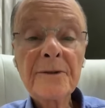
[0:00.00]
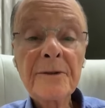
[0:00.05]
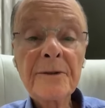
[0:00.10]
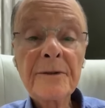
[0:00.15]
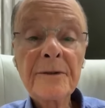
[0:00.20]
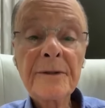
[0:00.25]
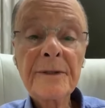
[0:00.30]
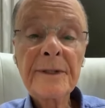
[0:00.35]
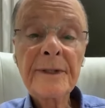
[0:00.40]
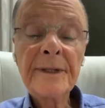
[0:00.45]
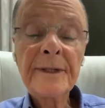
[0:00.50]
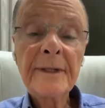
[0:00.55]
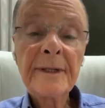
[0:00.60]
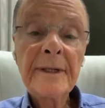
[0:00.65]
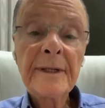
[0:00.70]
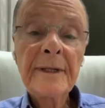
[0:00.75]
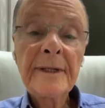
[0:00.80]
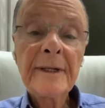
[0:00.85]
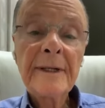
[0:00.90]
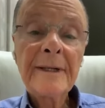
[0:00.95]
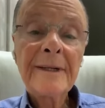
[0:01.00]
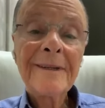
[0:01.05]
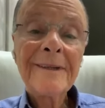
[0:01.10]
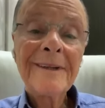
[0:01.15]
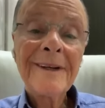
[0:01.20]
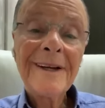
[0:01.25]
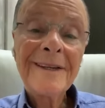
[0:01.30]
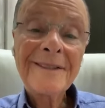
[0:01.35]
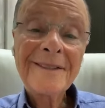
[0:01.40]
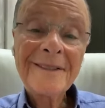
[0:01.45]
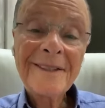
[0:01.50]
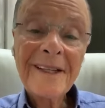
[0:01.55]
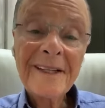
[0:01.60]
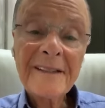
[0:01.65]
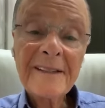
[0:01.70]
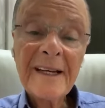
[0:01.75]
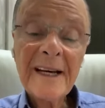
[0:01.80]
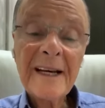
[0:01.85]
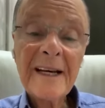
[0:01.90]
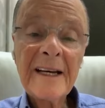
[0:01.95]
you who suffer with
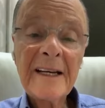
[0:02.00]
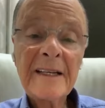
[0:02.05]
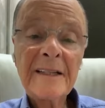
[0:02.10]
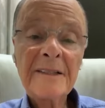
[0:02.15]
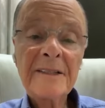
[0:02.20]
insomnia,